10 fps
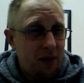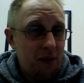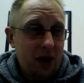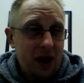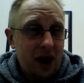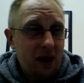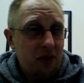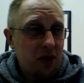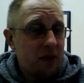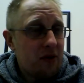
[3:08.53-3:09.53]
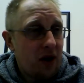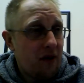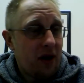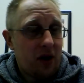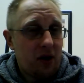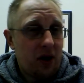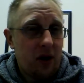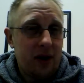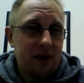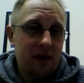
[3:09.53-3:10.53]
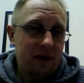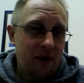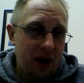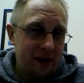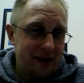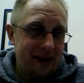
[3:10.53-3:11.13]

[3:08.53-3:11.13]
but I kind of thought he was very, very good going into the fight.